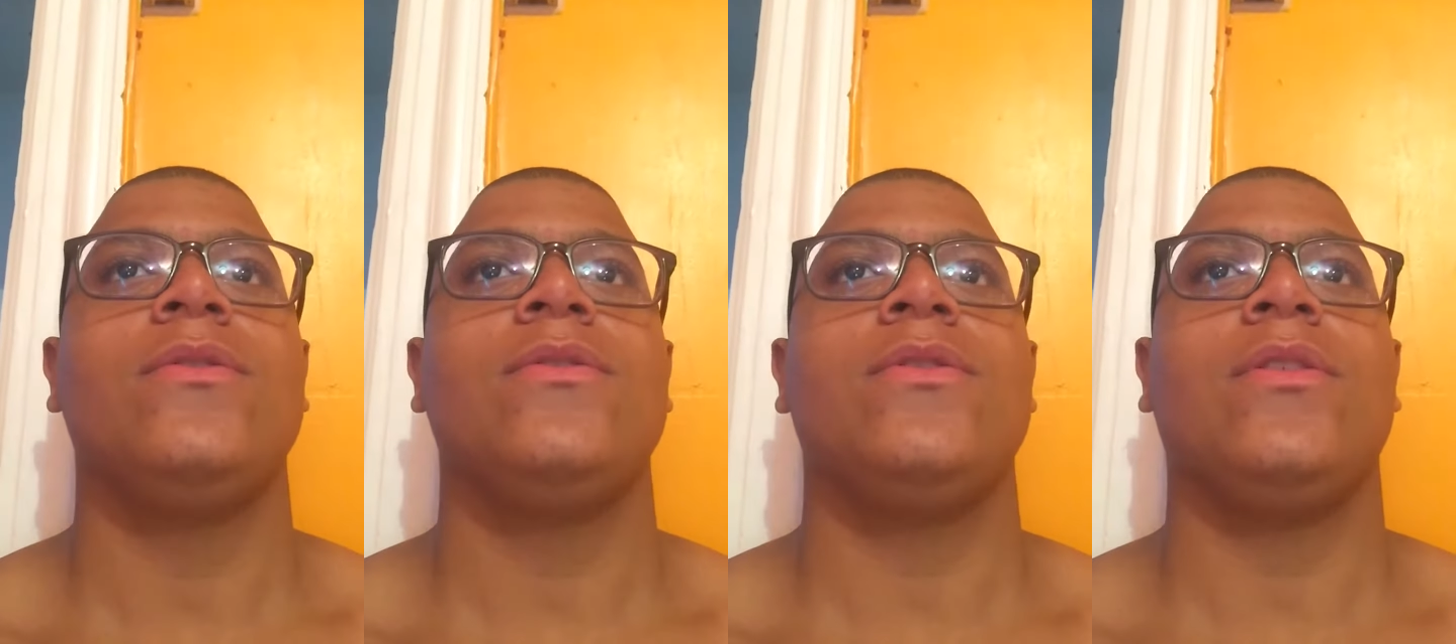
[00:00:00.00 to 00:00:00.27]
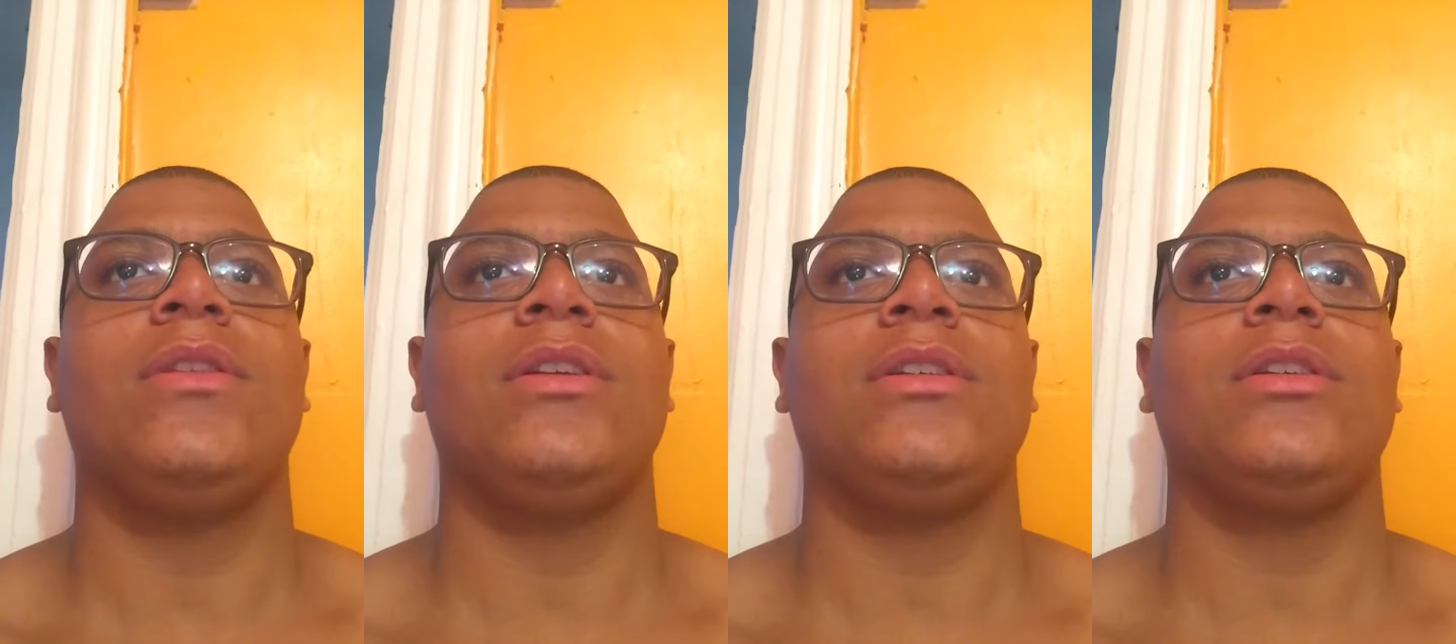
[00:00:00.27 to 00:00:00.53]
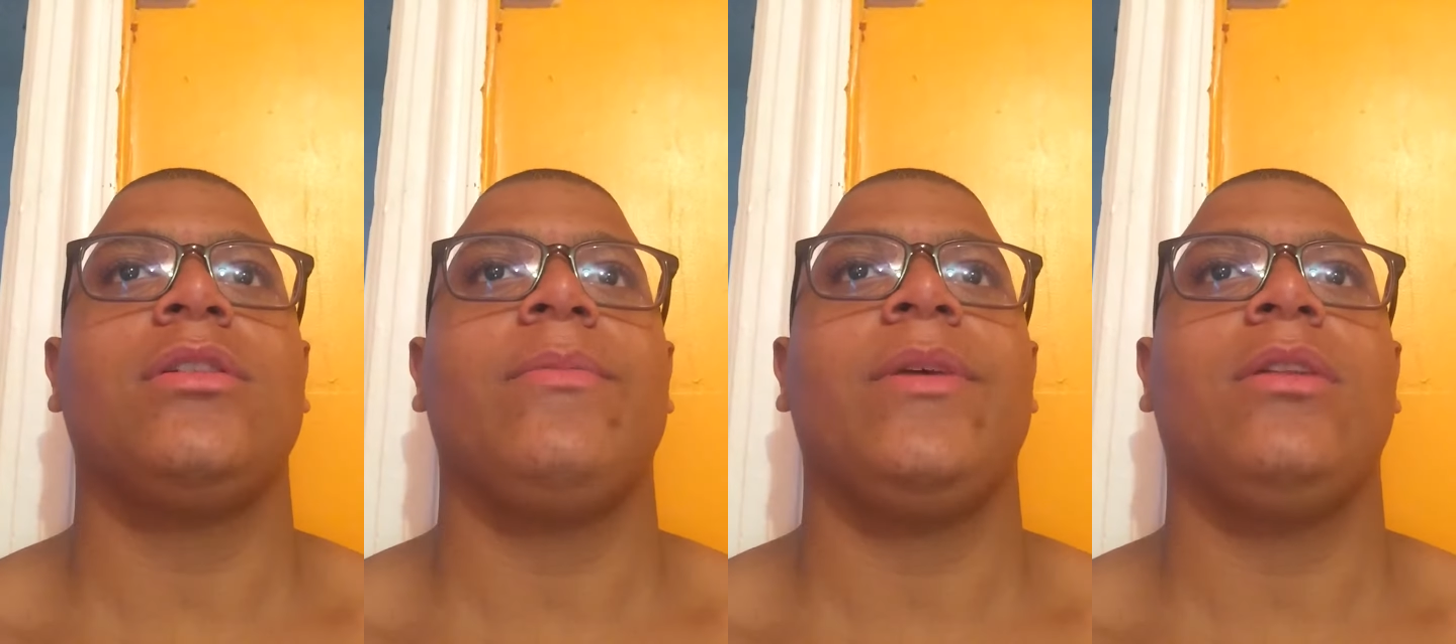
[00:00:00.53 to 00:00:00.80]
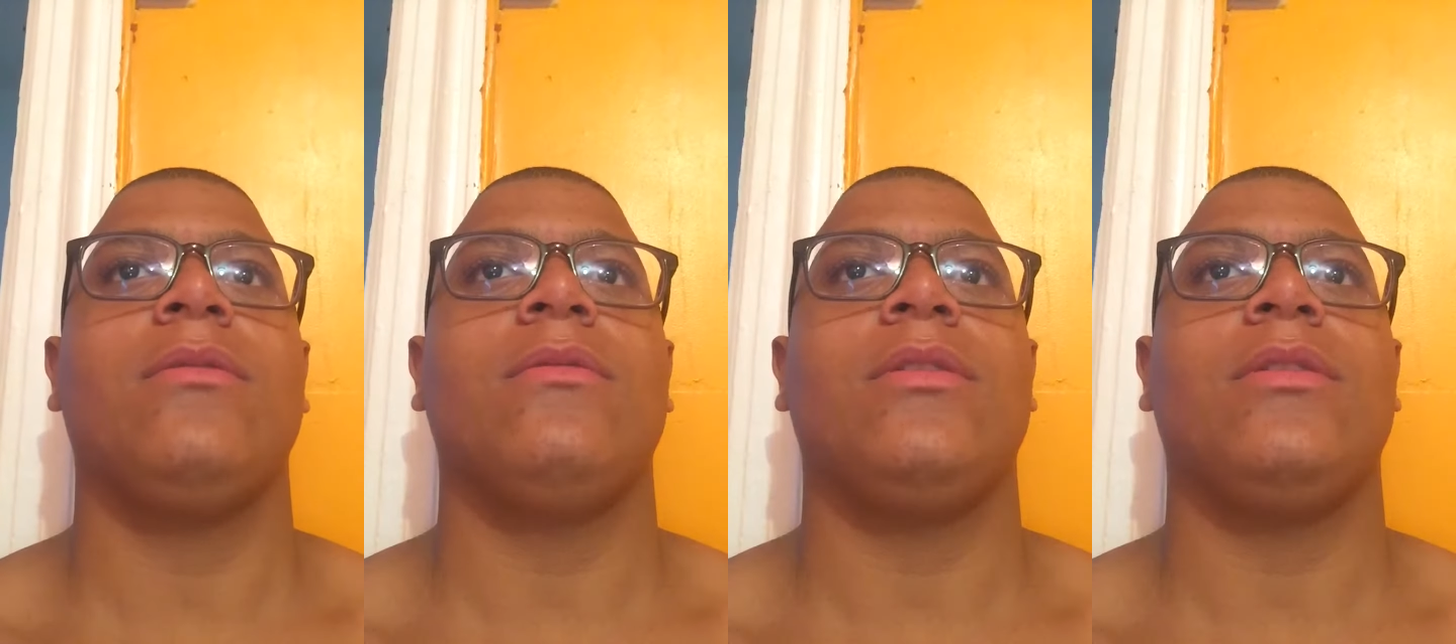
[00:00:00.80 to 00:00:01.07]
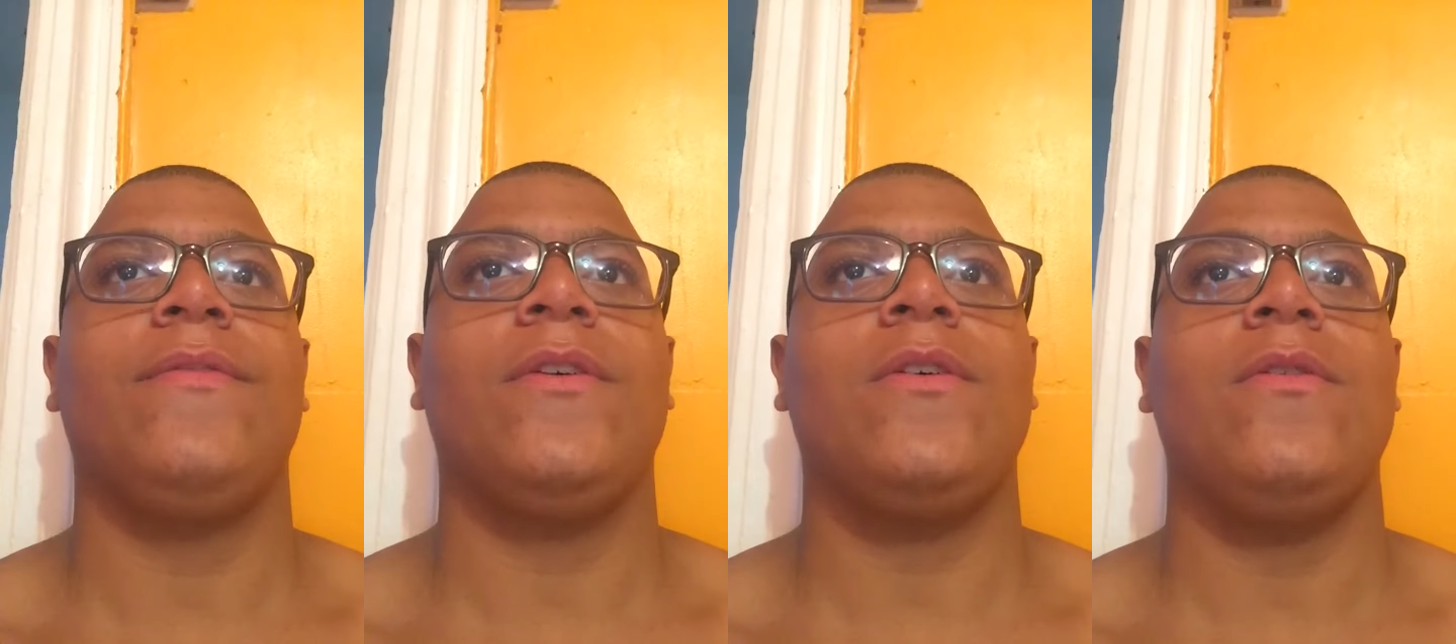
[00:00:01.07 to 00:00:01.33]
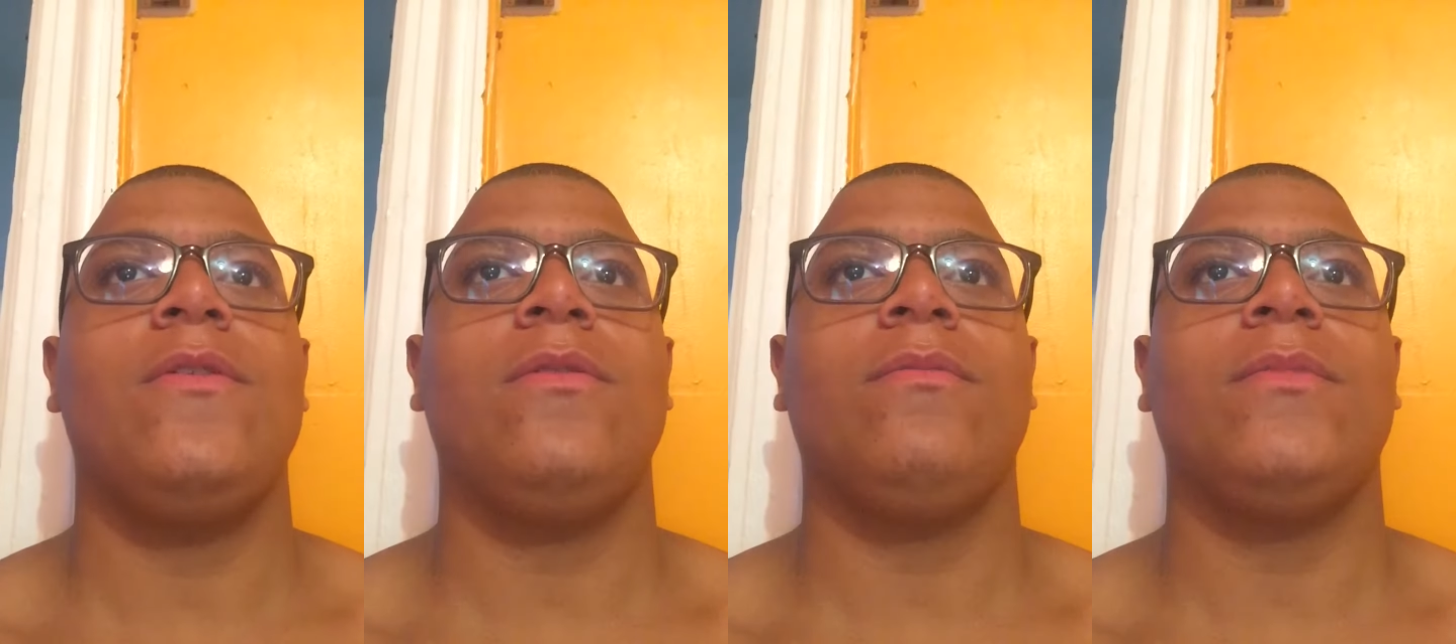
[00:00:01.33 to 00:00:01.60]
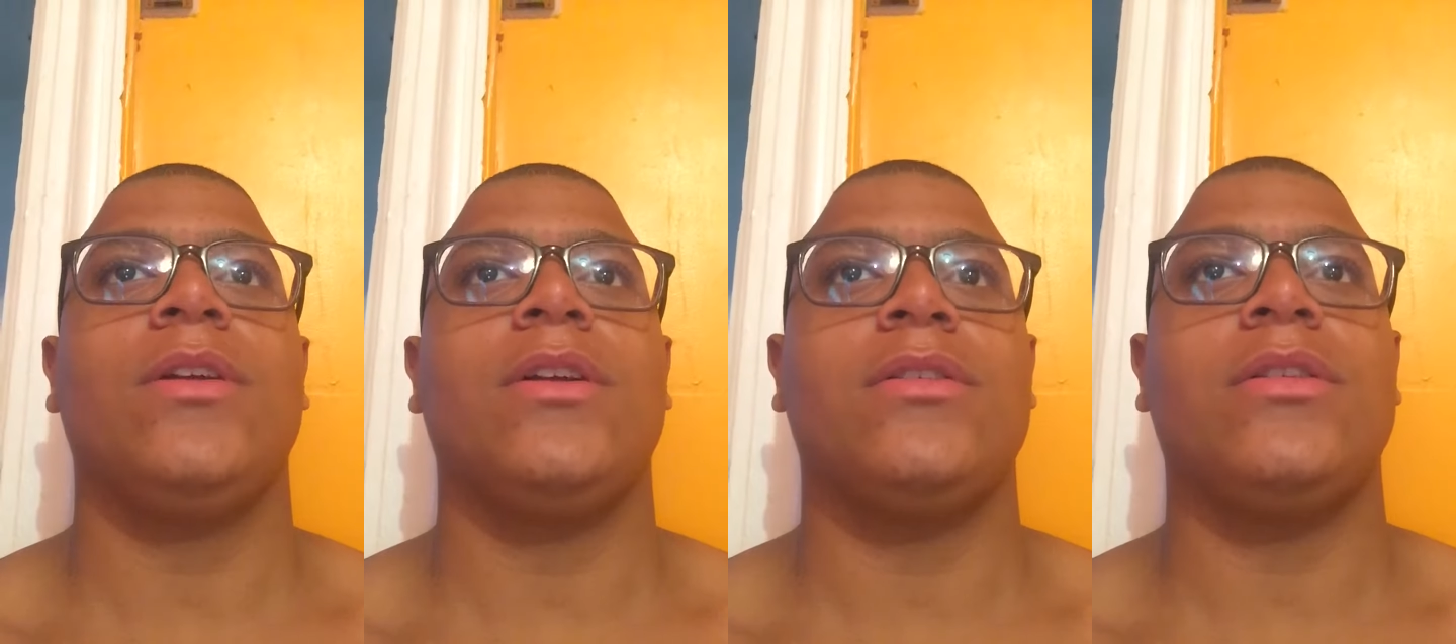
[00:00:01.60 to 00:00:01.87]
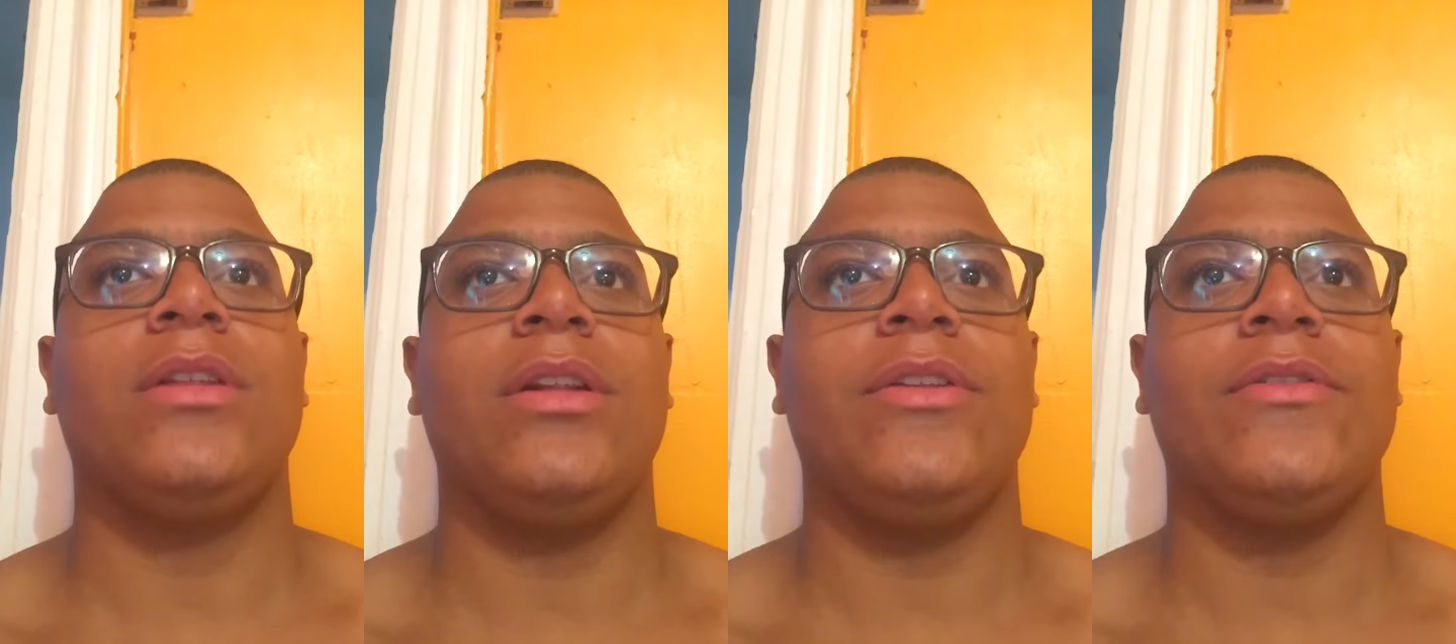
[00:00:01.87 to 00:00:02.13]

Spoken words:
so this is going to be a little difficult because